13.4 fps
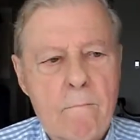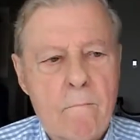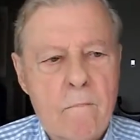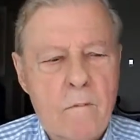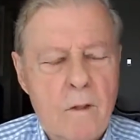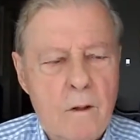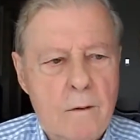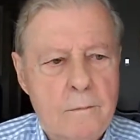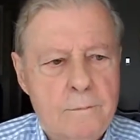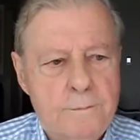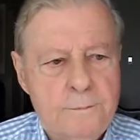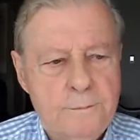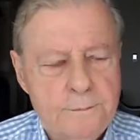You know,
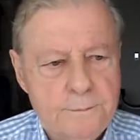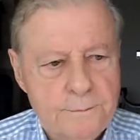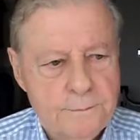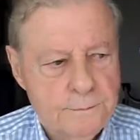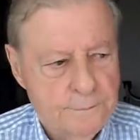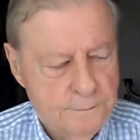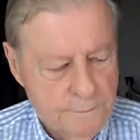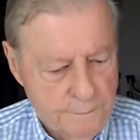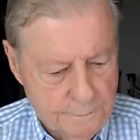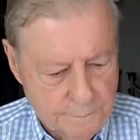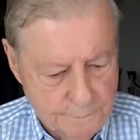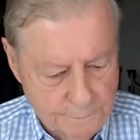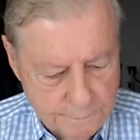you you flew all these missions.
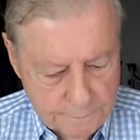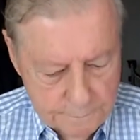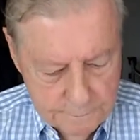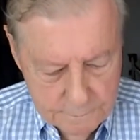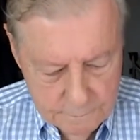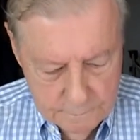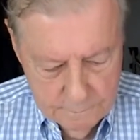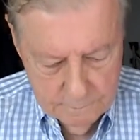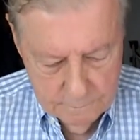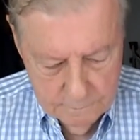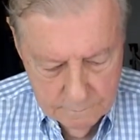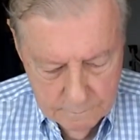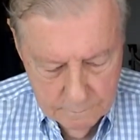You flew, you bombed
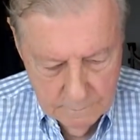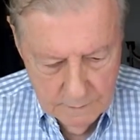Berlin.